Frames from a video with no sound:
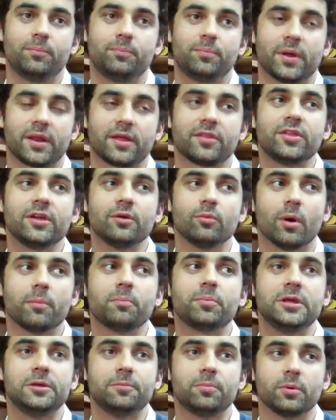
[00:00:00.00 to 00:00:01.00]
But I think
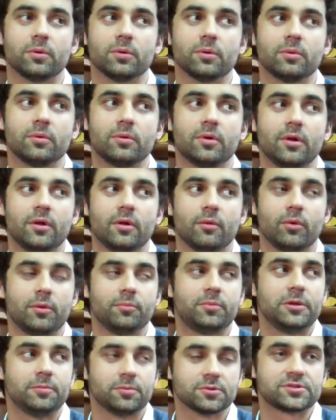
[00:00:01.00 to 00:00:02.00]
when people
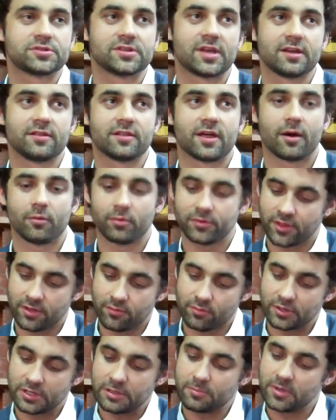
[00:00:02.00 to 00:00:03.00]
say that, what they
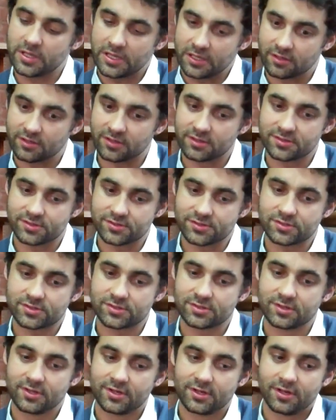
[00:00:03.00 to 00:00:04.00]
really mean
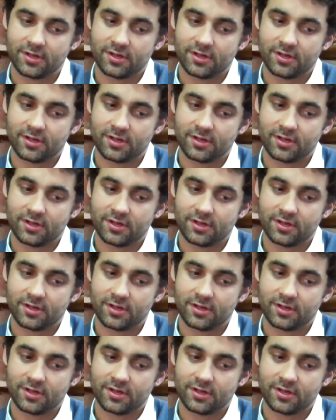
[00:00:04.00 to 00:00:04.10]
is